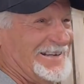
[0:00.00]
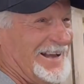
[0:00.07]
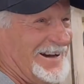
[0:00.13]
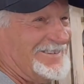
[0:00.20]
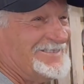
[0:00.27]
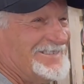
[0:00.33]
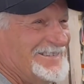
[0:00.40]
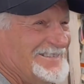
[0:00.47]

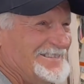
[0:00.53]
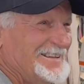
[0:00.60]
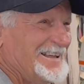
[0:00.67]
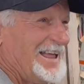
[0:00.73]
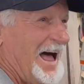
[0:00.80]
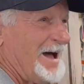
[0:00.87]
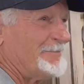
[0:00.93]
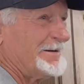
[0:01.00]
know.
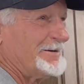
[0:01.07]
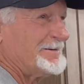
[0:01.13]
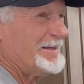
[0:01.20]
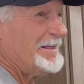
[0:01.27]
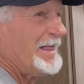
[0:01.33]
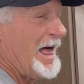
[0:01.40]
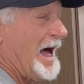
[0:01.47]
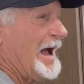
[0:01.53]
I mean,
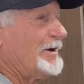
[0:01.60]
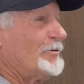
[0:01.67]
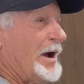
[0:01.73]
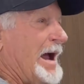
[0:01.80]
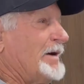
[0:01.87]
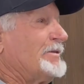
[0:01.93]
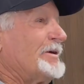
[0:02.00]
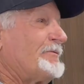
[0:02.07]
I
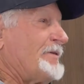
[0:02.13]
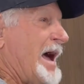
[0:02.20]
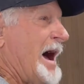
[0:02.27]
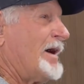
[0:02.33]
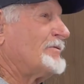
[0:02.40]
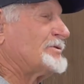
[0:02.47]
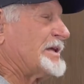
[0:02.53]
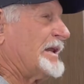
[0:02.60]
ground the
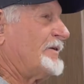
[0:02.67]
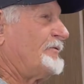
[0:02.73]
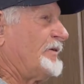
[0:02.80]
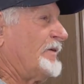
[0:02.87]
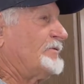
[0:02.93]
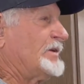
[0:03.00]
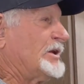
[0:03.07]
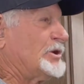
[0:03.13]
valves in a
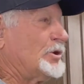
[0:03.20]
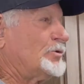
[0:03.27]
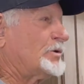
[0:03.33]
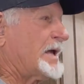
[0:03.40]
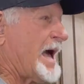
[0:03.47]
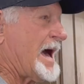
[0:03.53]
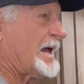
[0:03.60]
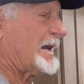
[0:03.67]
52
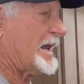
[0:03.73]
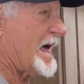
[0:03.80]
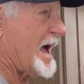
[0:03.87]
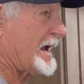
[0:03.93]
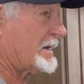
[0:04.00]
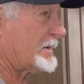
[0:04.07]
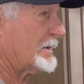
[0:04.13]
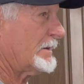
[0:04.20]

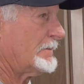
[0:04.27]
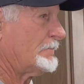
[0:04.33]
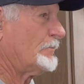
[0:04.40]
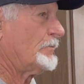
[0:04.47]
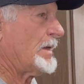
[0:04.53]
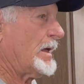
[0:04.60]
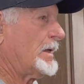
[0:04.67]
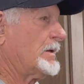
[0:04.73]
Cadillac,
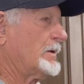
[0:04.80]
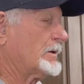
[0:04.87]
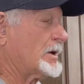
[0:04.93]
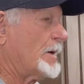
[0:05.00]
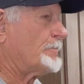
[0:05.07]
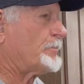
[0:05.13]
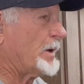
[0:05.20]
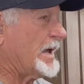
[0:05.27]

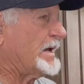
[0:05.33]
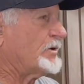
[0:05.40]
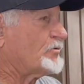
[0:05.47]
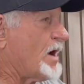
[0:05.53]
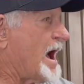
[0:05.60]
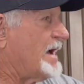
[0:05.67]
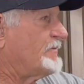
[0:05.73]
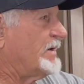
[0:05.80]
complete
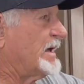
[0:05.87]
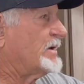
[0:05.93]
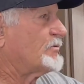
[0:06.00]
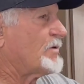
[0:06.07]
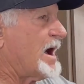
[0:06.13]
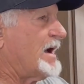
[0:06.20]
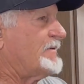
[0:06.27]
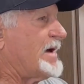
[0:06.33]
drive-in,
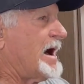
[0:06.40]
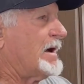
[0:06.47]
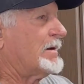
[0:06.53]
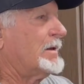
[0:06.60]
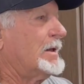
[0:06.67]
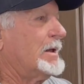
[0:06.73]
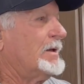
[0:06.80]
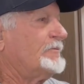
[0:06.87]
drive-out,
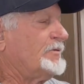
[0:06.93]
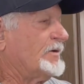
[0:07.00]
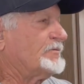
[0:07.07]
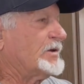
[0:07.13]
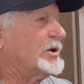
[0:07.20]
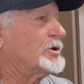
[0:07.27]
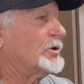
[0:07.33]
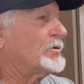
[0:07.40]

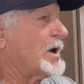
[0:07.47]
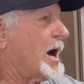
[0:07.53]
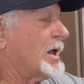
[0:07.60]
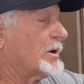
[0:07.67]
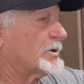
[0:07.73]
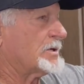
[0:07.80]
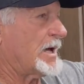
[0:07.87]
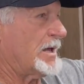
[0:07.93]
$52.
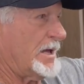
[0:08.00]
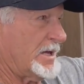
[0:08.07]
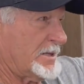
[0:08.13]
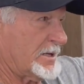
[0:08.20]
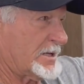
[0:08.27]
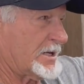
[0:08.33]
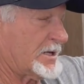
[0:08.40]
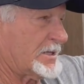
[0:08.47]

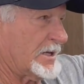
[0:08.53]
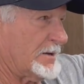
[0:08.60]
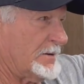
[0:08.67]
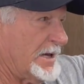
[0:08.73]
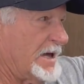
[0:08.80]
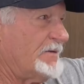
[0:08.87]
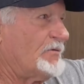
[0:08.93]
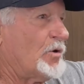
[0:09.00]
The
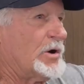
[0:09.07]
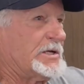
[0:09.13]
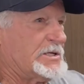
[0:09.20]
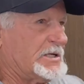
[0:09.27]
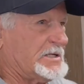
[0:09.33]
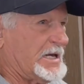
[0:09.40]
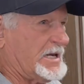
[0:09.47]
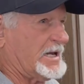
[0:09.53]

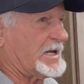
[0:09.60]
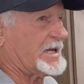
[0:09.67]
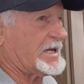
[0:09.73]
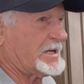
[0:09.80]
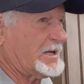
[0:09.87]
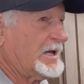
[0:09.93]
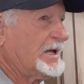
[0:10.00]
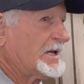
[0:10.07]
invoices in the
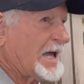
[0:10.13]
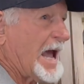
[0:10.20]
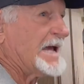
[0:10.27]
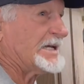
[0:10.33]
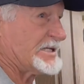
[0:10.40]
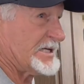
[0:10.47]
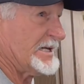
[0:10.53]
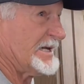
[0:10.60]

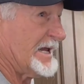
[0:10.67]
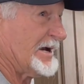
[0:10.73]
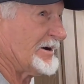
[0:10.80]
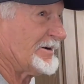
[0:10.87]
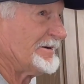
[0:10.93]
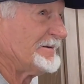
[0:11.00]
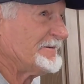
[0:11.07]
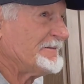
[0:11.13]
case in there.
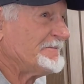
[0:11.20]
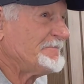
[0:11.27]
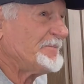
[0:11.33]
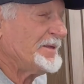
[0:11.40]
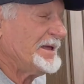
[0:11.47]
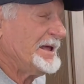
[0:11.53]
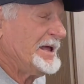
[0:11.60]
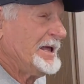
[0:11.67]

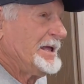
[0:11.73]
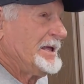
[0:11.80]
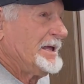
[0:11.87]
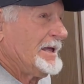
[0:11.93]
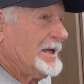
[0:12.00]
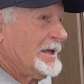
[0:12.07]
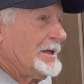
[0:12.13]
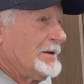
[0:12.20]

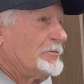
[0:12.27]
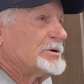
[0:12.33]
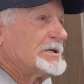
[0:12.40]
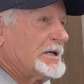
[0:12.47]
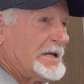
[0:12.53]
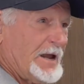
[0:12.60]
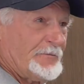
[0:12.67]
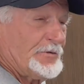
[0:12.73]
It was
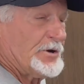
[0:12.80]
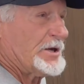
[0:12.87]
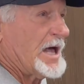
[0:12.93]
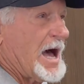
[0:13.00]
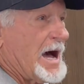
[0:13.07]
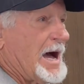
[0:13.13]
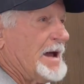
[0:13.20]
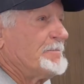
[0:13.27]
a different
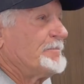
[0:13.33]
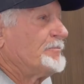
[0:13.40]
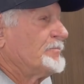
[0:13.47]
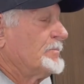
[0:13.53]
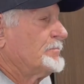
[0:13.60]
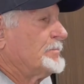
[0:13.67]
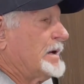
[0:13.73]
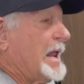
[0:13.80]
time.
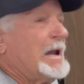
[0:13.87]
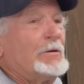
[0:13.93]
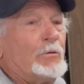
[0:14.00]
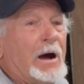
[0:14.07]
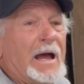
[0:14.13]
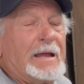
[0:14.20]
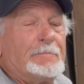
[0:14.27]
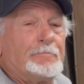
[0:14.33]
But
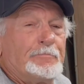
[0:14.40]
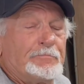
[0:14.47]
anyway,